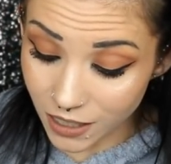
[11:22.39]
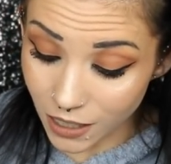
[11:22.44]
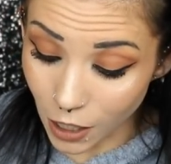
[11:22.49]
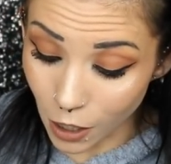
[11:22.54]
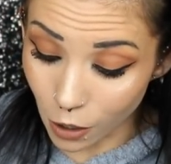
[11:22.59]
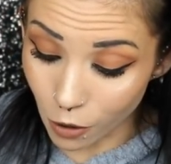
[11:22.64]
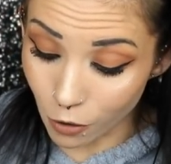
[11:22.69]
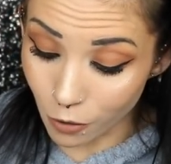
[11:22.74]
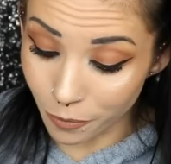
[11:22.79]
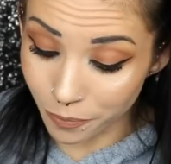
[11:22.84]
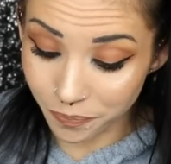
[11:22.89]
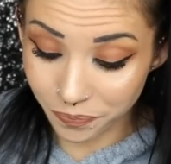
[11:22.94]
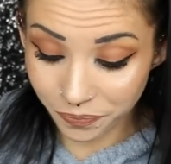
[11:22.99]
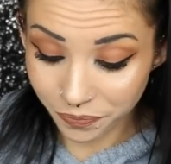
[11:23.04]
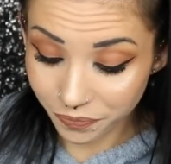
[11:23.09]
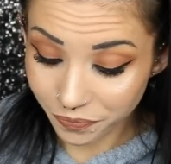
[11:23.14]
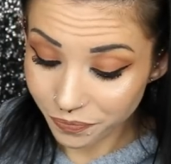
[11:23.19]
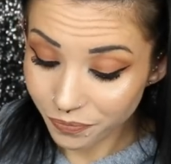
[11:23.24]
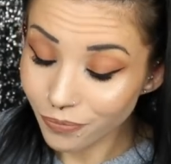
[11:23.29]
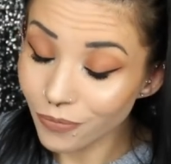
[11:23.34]
so
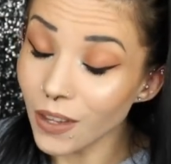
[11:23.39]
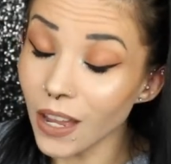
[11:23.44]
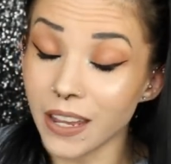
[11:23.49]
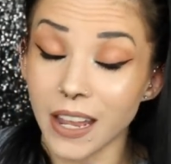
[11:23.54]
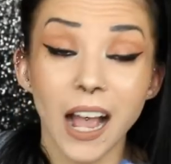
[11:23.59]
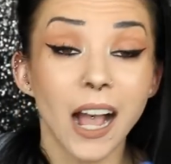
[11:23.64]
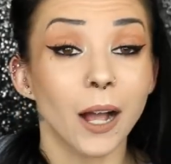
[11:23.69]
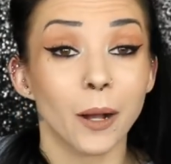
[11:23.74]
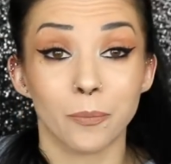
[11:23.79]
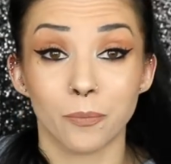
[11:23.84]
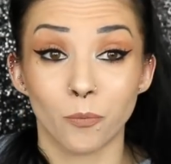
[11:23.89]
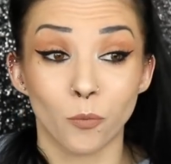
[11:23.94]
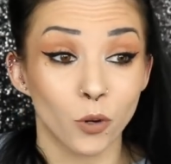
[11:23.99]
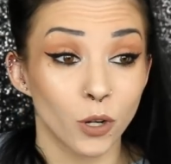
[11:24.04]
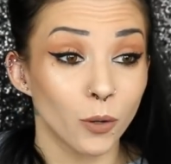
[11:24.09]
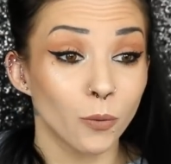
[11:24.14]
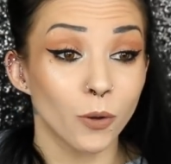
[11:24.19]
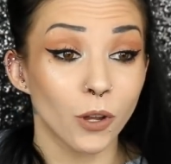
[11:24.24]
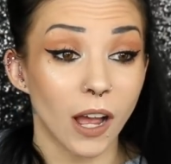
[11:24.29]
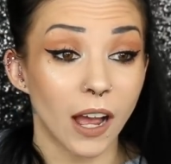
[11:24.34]
yeah,
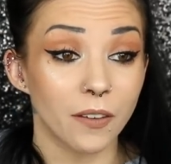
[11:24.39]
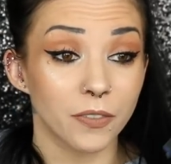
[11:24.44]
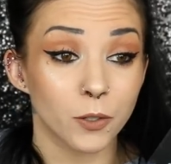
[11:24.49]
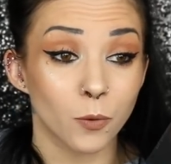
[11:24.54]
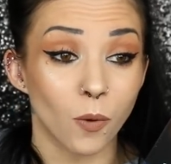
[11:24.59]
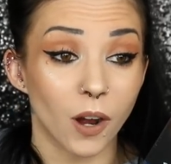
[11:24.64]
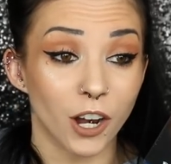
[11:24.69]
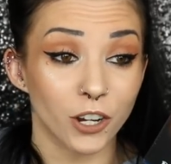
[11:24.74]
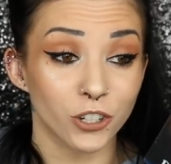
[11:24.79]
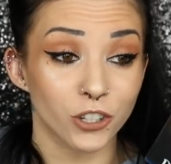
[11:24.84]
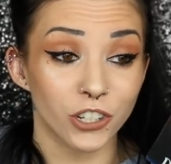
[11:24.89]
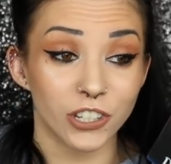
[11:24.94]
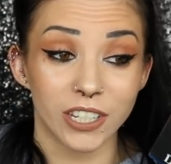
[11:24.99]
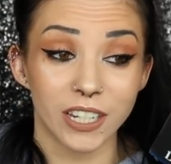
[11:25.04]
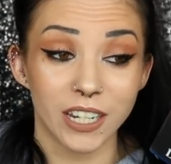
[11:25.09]
we will have to watch